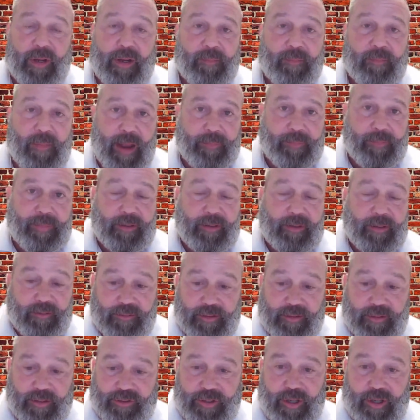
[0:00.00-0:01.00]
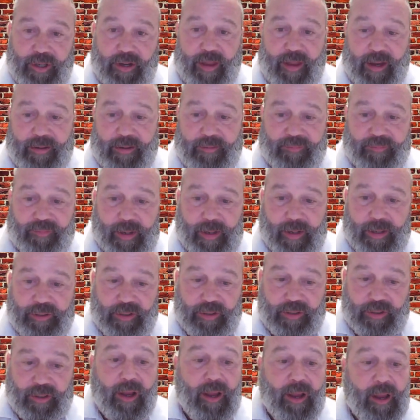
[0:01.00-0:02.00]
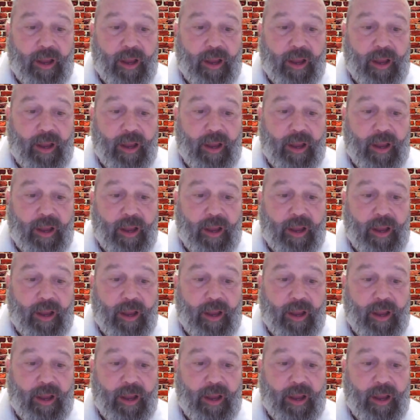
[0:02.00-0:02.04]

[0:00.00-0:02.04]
I'm happy to, to share that information.